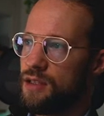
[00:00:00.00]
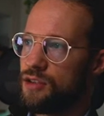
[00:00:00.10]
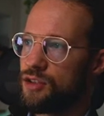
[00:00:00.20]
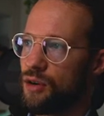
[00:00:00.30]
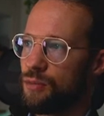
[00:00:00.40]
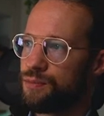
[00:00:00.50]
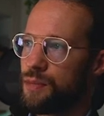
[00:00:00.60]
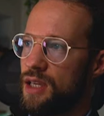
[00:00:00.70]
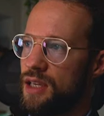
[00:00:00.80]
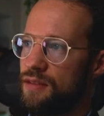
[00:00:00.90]
So
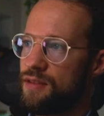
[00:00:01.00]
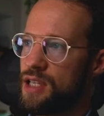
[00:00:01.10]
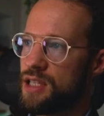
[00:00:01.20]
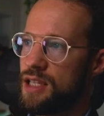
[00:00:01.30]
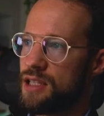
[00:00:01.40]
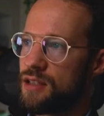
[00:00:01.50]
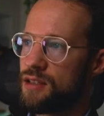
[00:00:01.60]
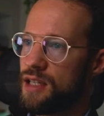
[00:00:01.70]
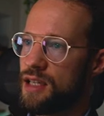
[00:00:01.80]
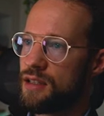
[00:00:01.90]
if this list
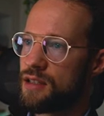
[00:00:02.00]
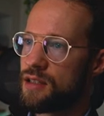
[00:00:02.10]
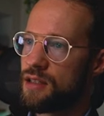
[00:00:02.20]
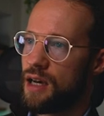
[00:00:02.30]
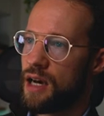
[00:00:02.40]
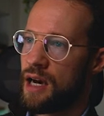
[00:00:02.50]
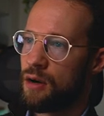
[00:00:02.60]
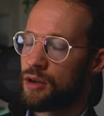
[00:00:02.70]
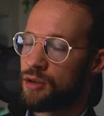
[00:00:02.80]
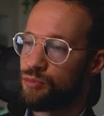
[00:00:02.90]
contains
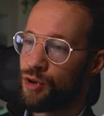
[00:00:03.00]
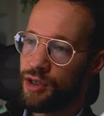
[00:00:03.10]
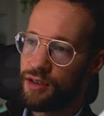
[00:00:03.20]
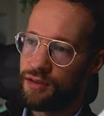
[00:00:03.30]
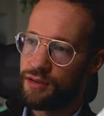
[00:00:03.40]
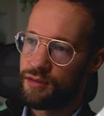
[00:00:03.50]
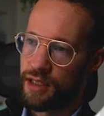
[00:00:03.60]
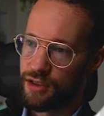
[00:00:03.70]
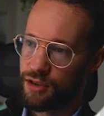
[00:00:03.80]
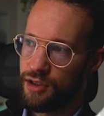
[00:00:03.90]
our product,
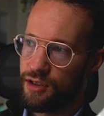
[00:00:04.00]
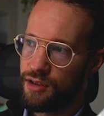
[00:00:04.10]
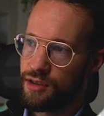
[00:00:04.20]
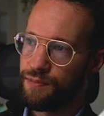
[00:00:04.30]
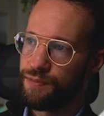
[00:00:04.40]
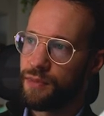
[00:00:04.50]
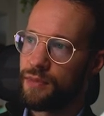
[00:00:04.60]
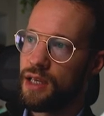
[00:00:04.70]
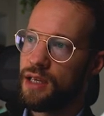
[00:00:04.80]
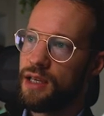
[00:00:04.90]
like skirts,
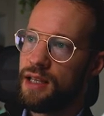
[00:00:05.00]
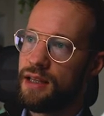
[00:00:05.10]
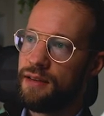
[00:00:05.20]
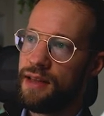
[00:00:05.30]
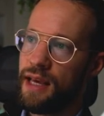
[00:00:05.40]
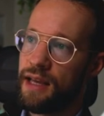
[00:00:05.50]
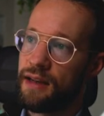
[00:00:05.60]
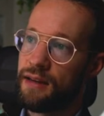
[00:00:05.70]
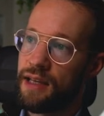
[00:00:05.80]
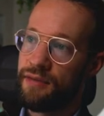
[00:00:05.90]

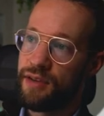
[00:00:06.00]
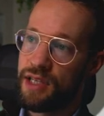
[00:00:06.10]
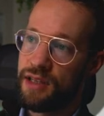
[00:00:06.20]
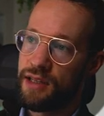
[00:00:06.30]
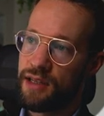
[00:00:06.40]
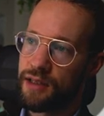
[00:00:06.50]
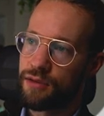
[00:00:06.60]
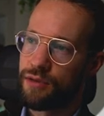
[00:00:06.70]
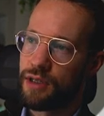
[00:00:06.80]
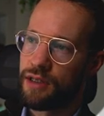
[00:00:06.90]
then if it's in there,
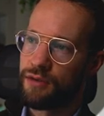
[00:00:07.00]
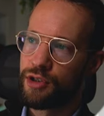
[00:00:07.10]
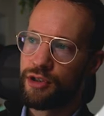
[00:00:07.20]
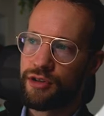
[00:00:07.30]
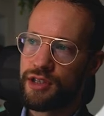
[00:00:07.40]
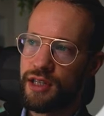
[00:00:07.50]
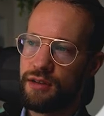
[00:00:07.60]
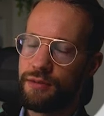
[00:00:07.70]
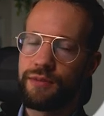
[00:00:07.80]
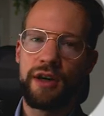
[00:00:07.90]
uh, return
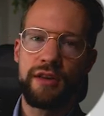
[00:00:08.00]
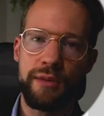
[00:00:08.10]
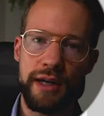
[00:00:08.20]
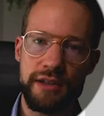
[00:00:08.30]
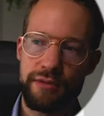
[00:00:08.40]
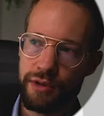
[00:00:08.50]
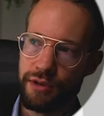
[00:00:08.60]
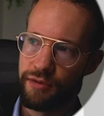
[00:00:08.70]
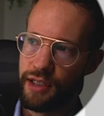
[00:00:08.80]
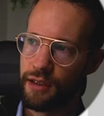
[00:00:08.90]
sale, otherwise
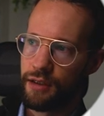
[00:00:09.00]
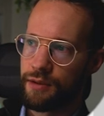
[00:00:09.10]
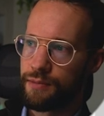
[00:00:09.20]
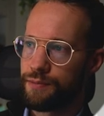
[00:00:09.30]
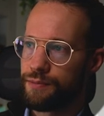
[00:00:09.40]
return regular.